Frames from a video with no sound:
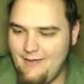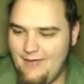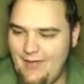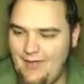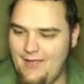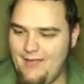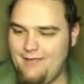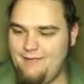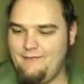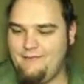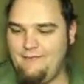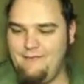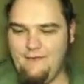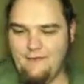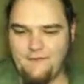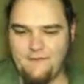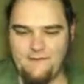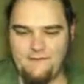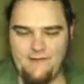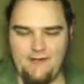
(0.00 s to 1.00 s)
And
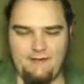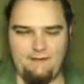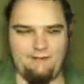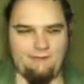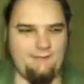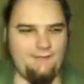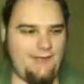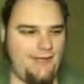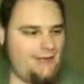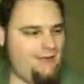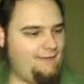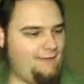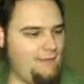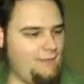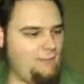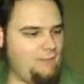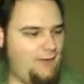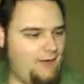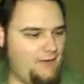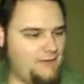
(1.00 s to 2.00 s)
you just see him take
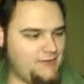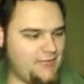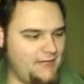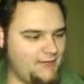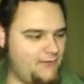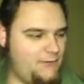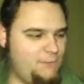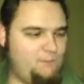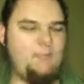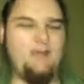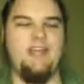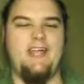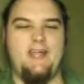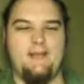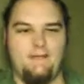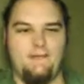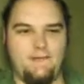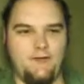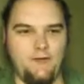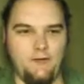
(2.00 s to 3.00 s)
this punch and spit
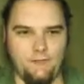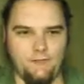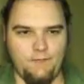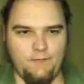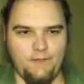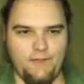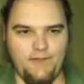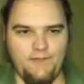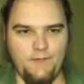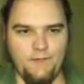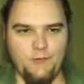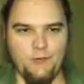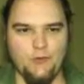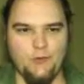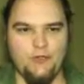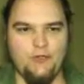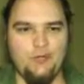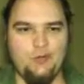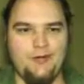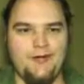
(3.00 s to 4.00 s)
out a tooth and just
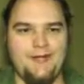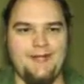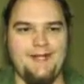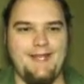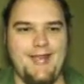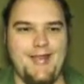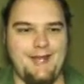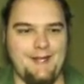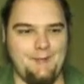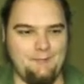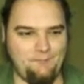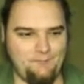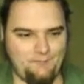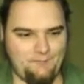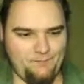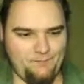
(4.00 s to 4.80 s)
sort of grin at him.